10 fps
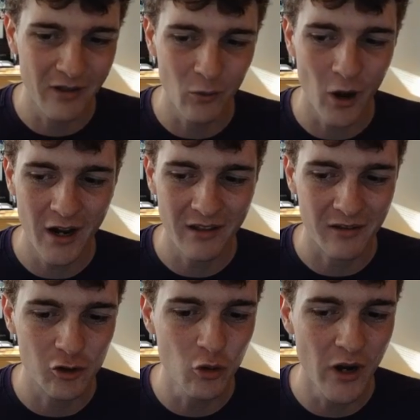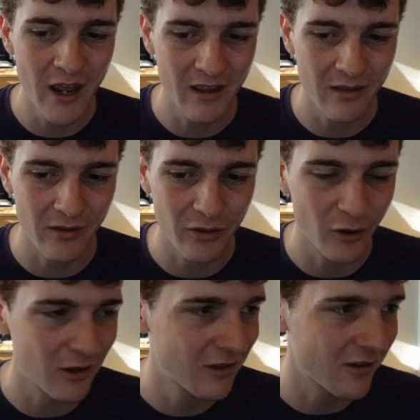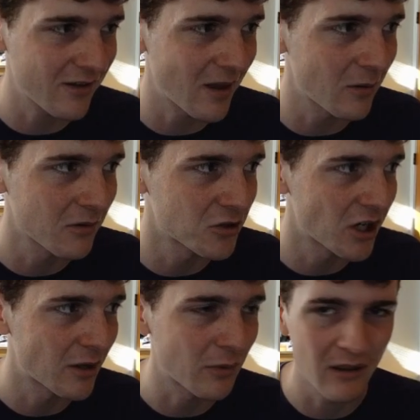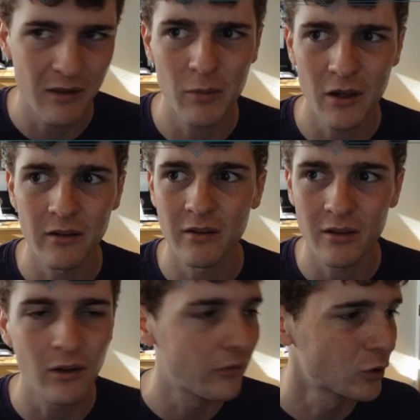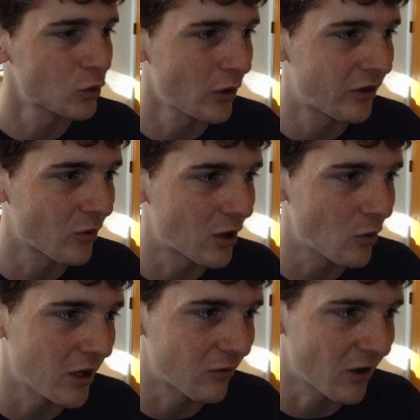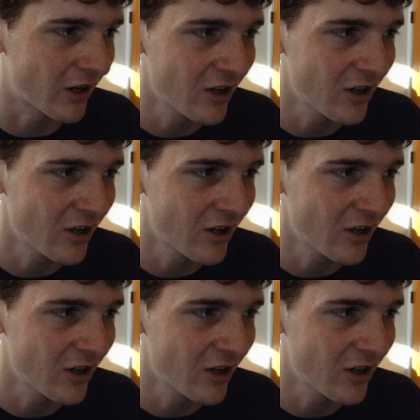why it's 2 days and 36,000, Jacob, is because it's a level 23 queen, right?